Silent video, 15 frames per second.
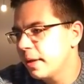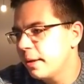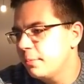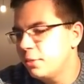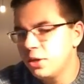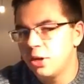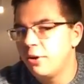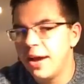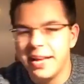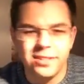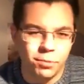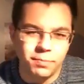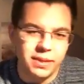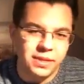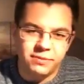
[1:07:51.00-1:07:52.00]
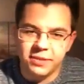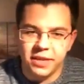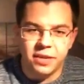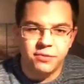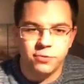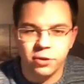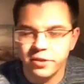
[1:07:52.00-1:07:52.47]
But you know, I don't believe
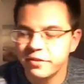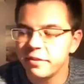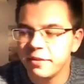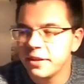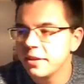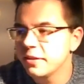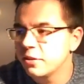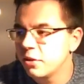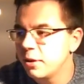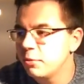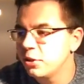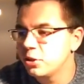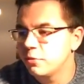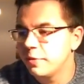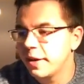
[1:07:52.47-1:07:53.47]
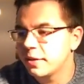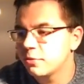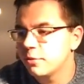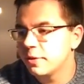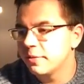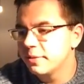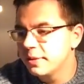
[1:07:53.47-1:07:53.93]
that Iconic selling in a collaboration with
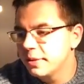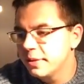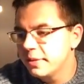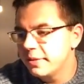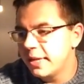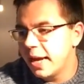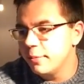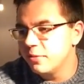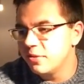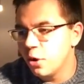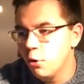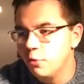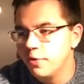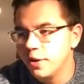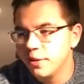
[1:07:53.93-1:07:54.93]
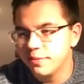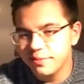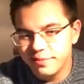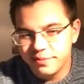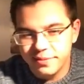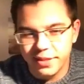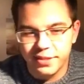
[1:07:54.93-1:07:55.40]
Axel. Time is over
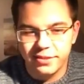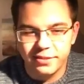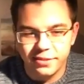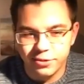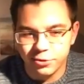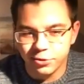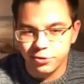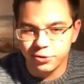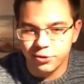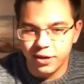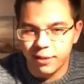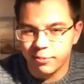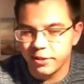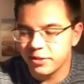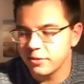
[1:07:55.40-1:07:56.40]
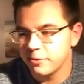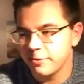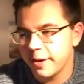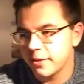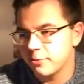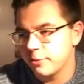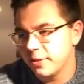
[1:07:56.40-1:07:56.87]
to do collaboration
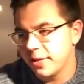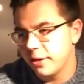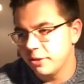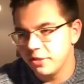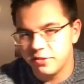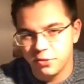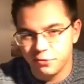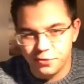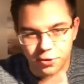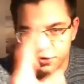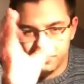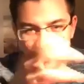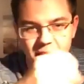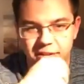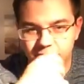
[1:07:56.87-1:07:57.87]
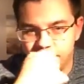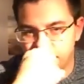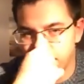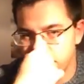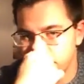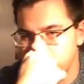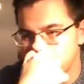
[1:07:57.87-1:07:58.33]
with Axel. Now he's so focused on Axel
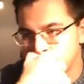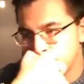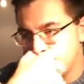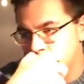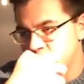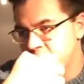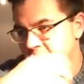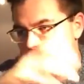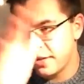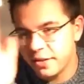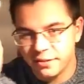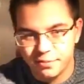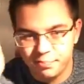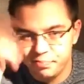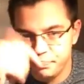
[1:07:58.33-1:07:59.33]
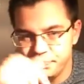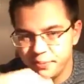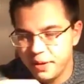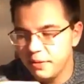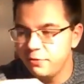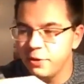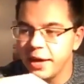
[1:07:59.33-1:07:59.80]
and Ross on the project that
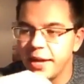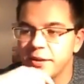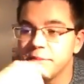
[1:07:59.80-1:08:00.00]
forget it.